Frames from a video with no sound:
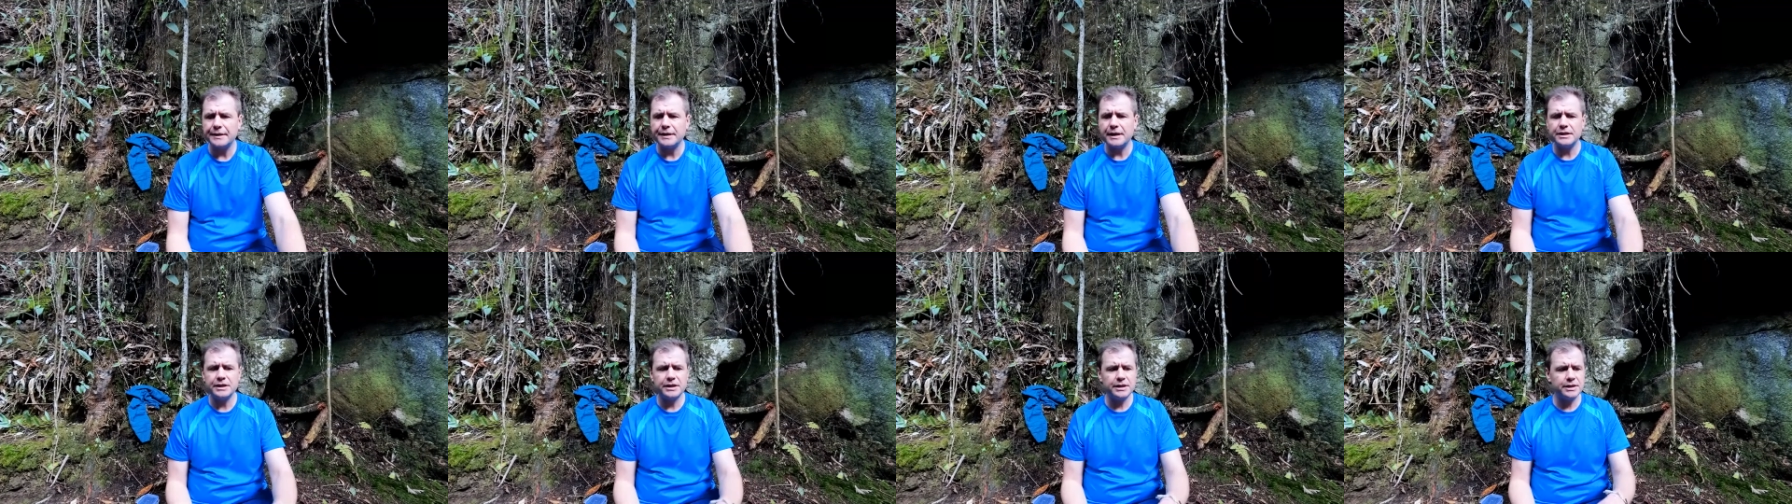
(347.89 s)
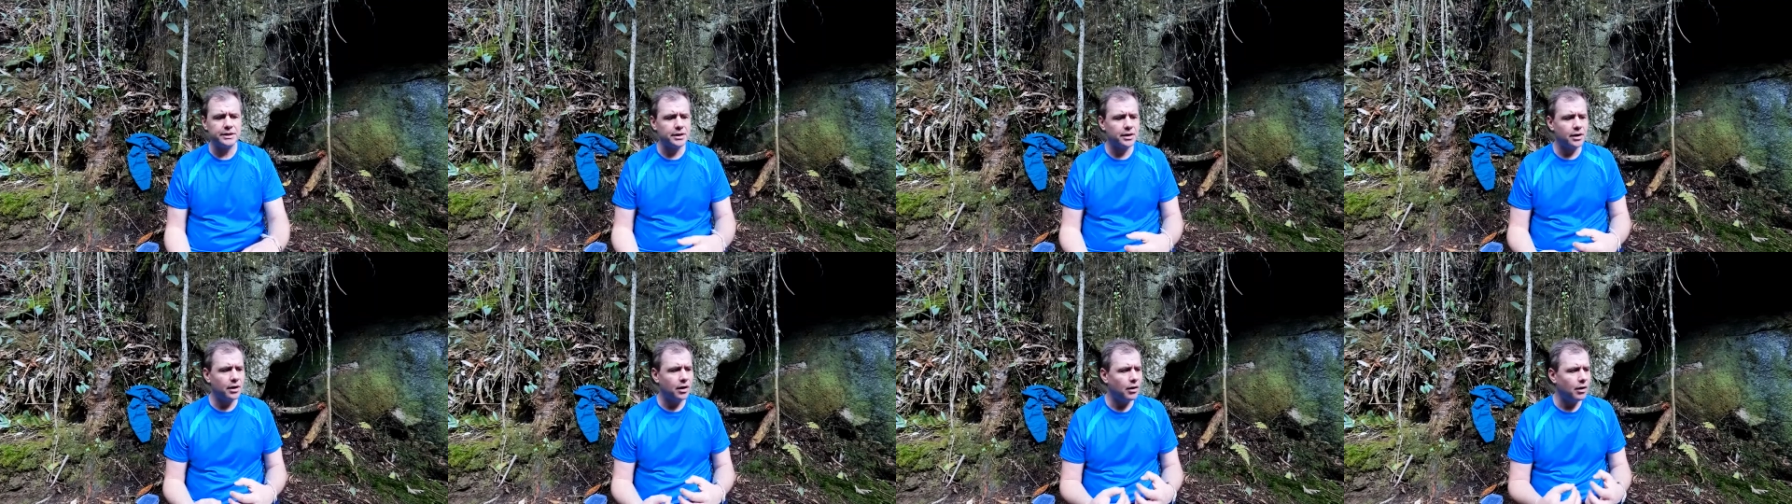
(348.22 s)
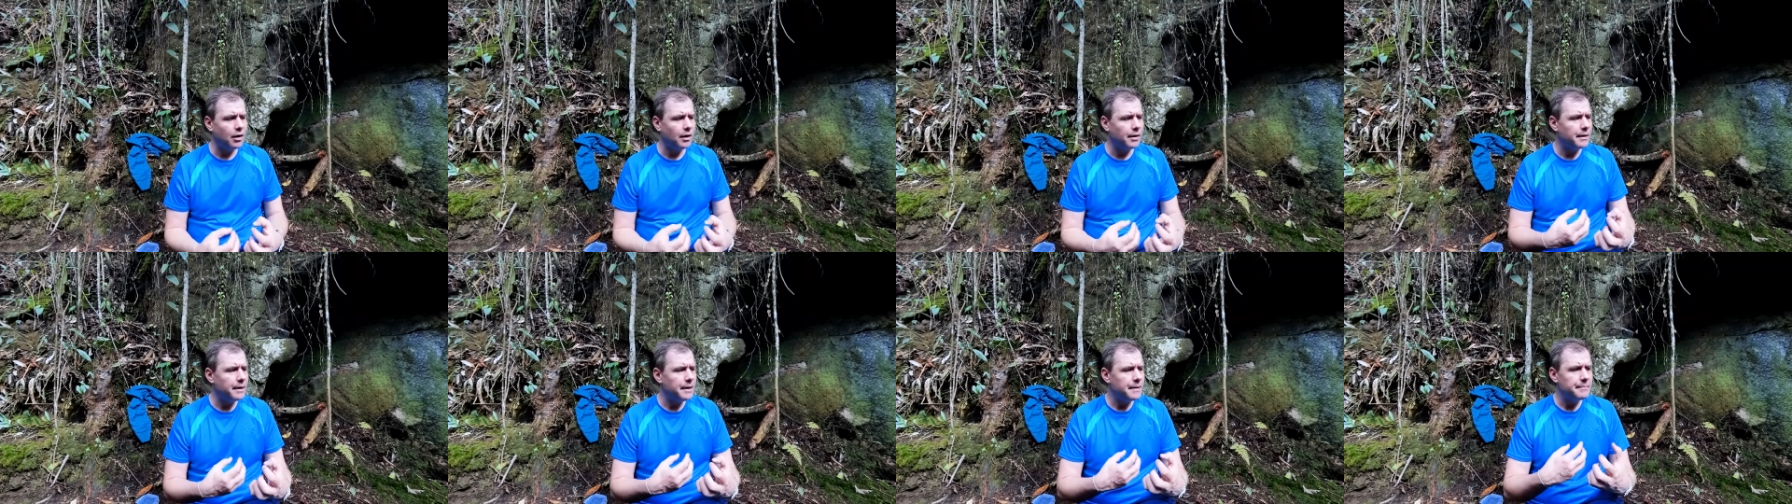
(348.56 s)
They just
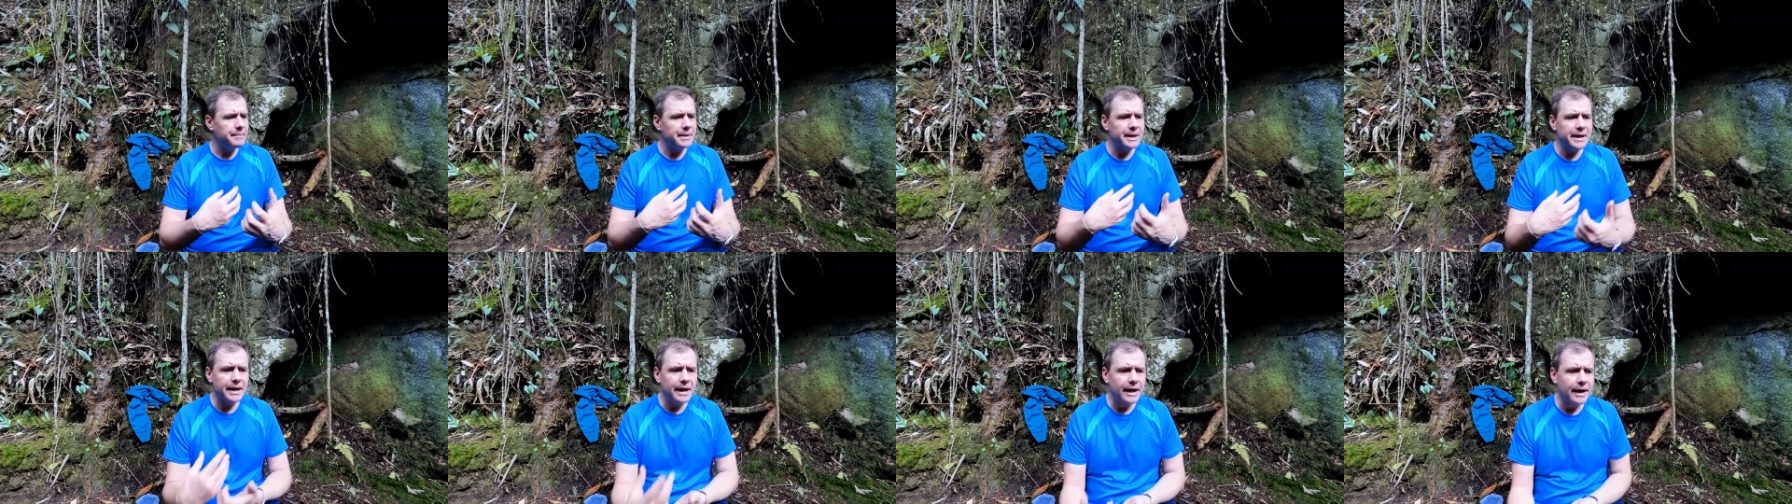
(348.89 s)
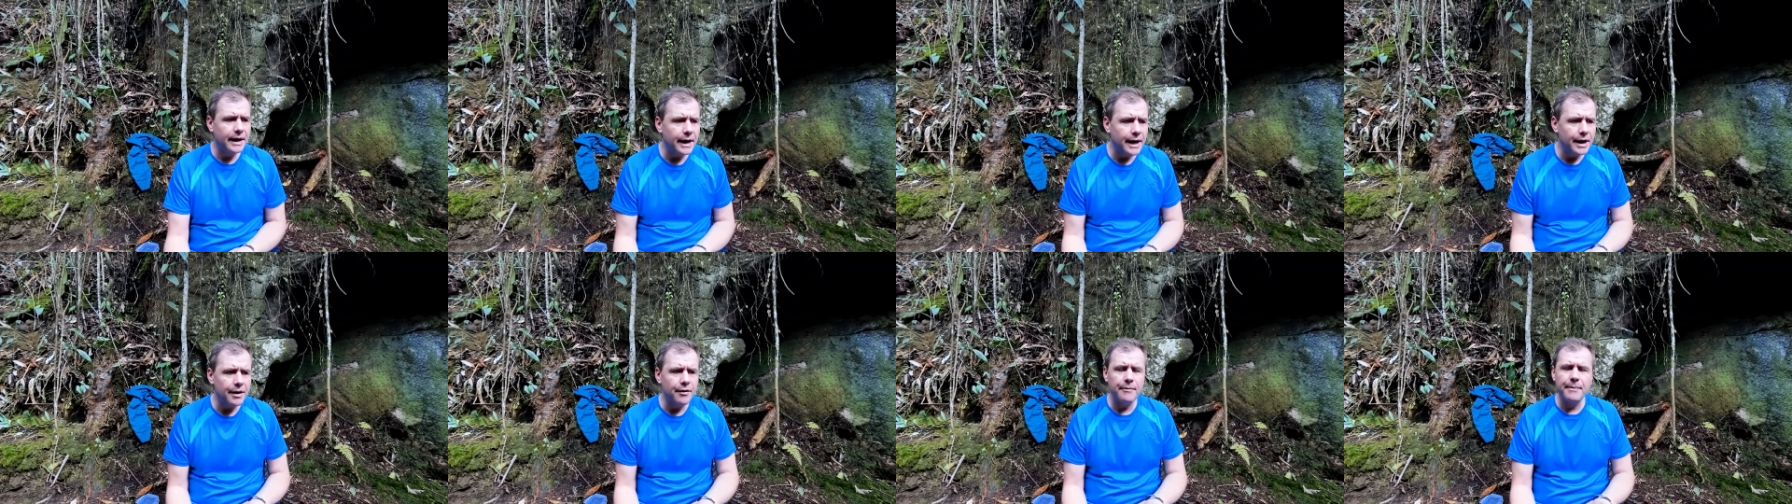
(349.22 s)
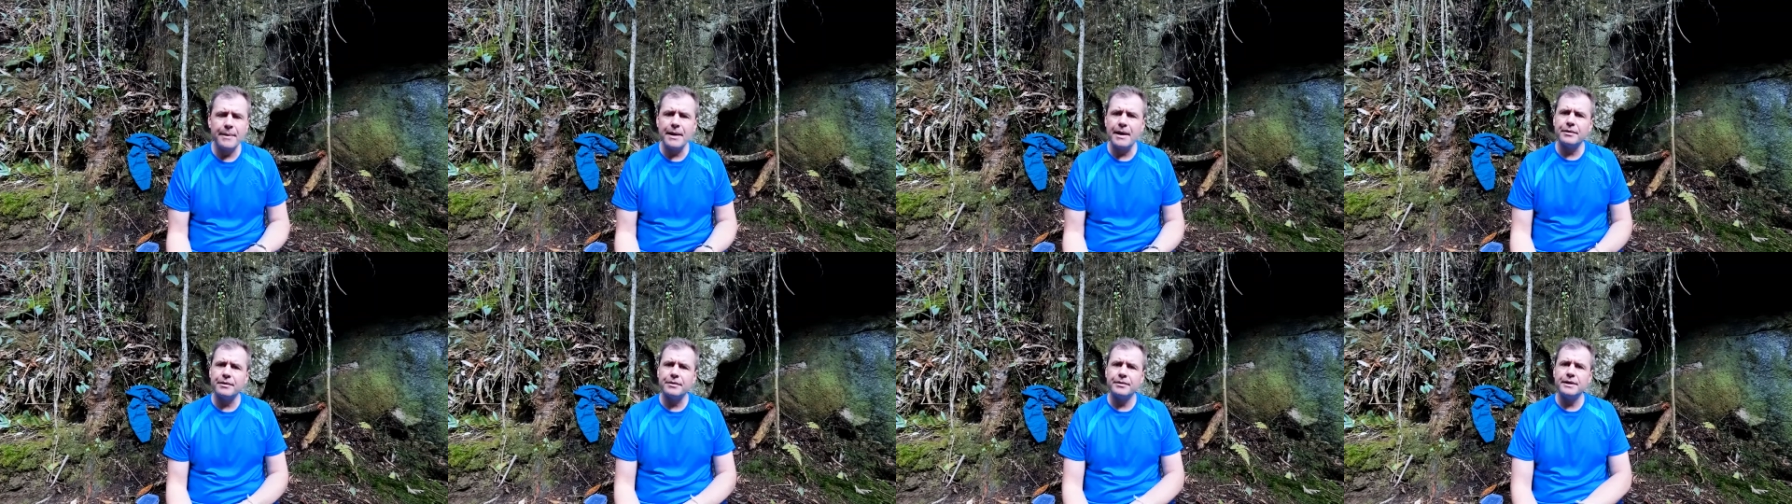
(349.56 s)
can't be clear
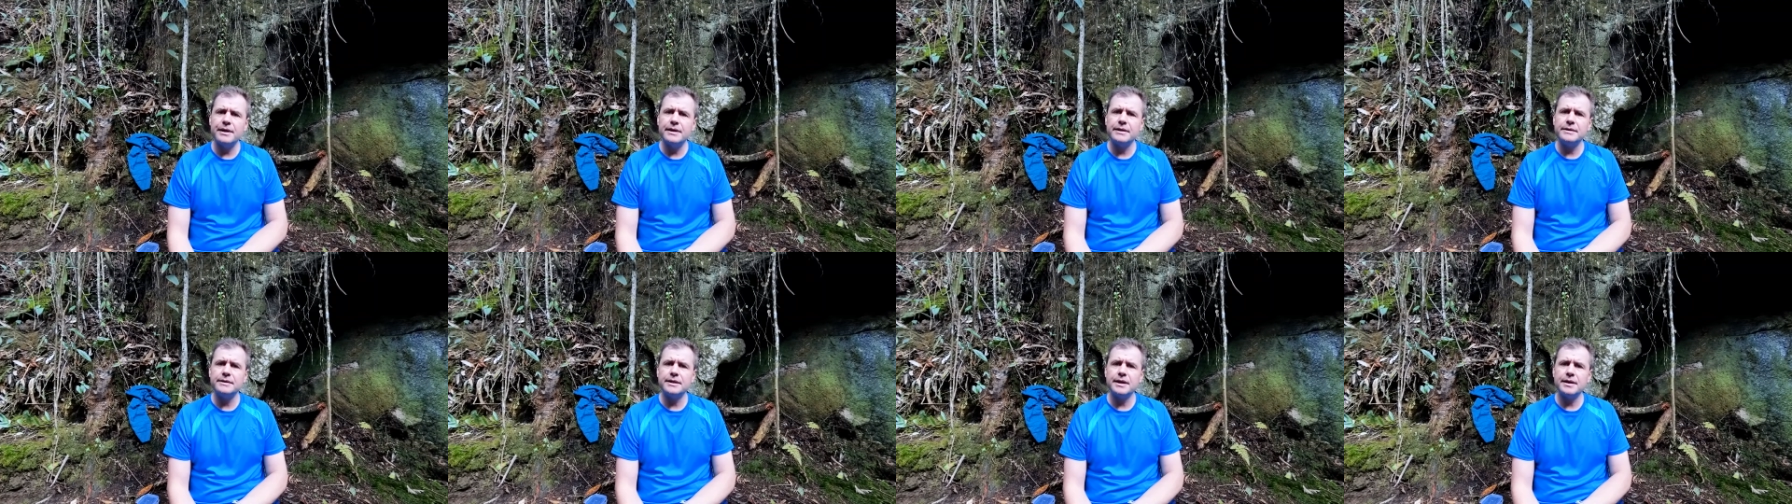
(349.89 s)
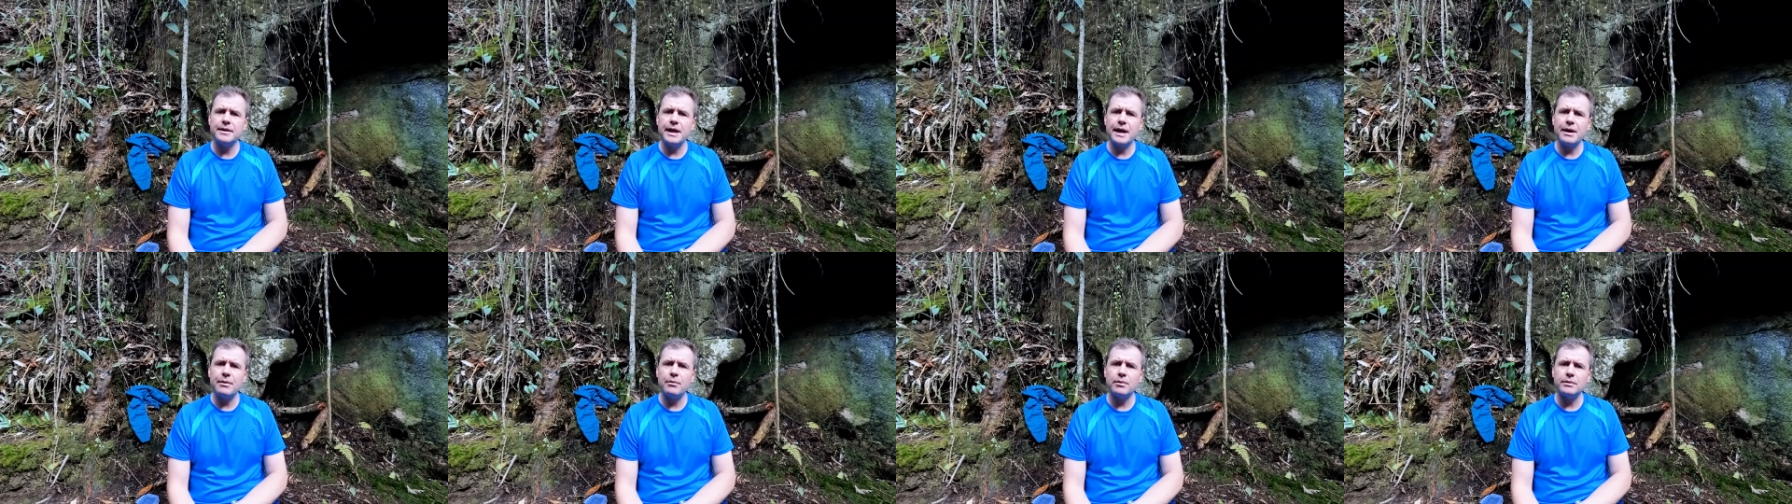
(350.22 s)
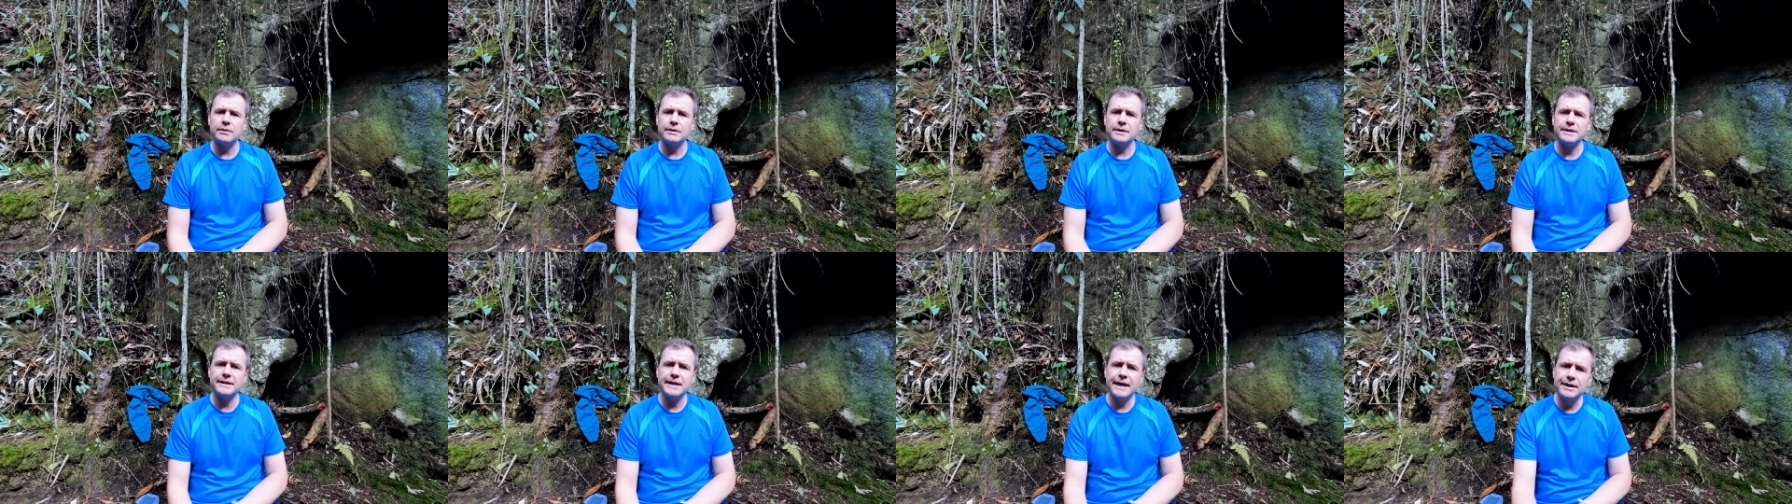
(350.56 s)
about the things that they want
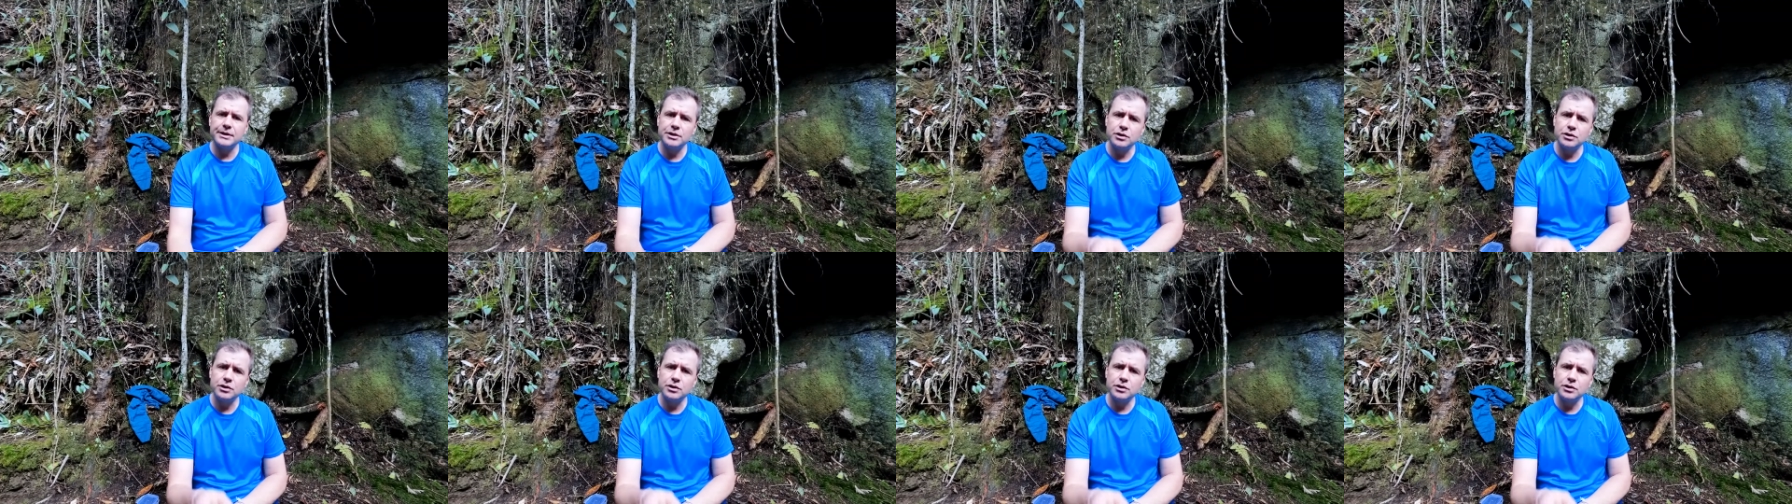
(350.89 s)
to say.